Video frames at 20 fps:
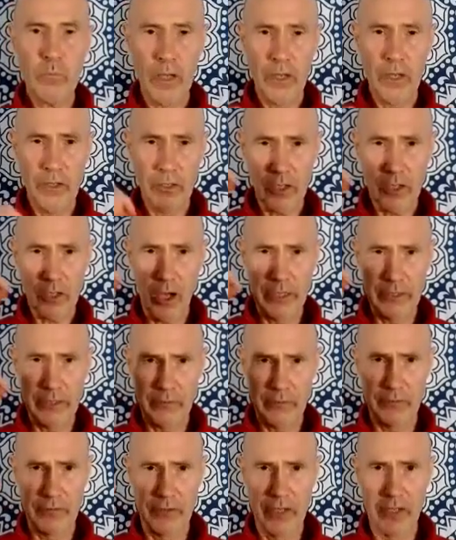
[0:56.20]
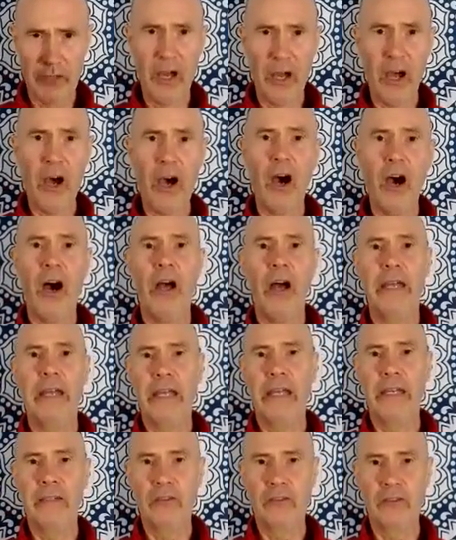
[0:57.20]
and the kind of the, the
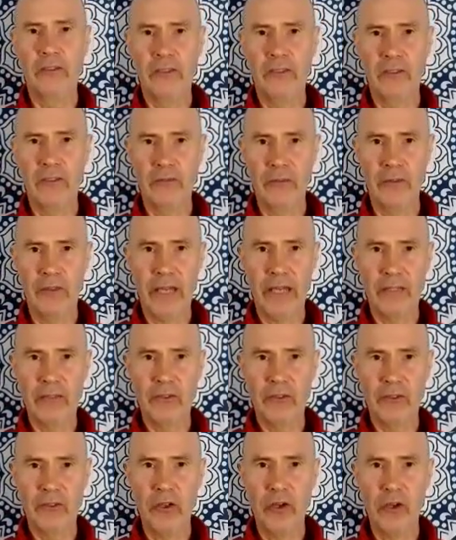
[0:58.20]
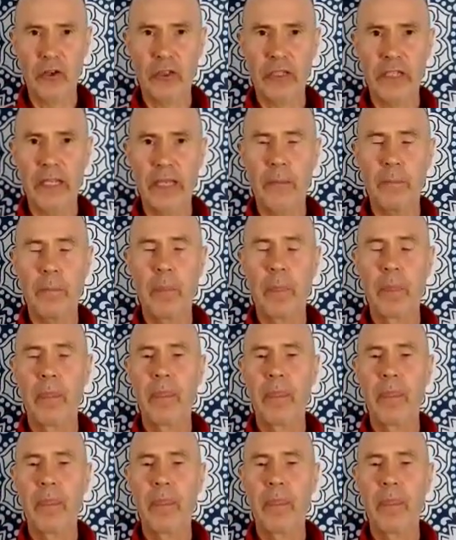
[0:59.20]
higher energies for that. circuit,